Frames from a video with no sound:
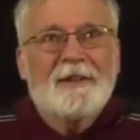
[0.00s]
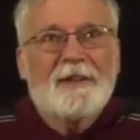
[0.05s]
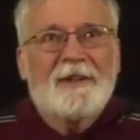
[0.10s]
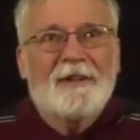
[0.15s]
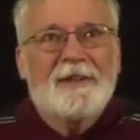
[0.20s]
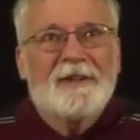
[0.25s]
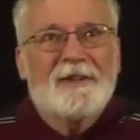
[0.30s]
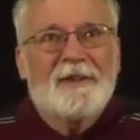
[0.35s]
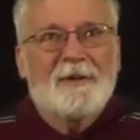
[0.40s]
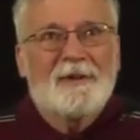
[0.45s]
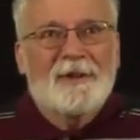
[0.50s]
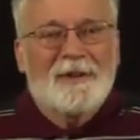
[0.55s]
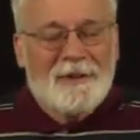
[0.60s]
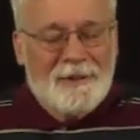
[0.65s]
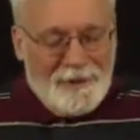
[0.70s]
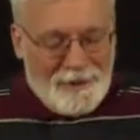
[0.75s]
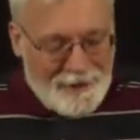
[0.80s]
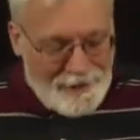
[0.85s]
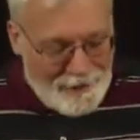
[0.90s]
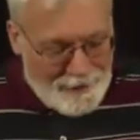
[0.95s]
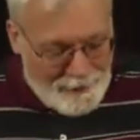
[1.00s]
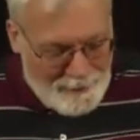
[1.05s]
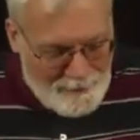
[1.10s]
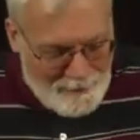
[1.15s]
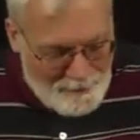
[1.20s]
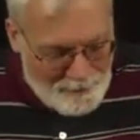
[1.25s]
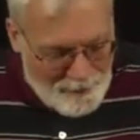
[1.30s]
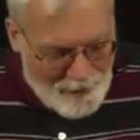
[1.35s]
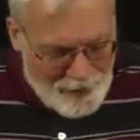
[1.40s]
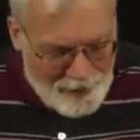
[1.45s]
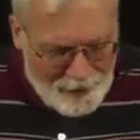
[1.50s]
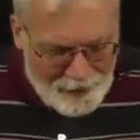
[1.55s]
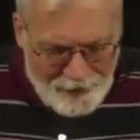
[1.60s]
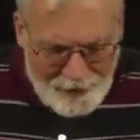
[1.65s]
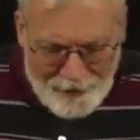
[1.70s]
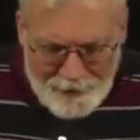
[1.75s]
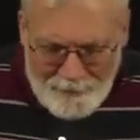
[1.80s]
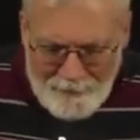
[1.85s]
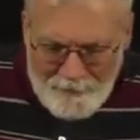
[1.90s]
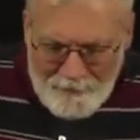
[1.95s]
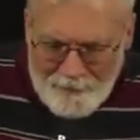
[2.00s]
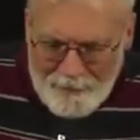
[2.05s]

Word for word: All right, there we go. Um, okay.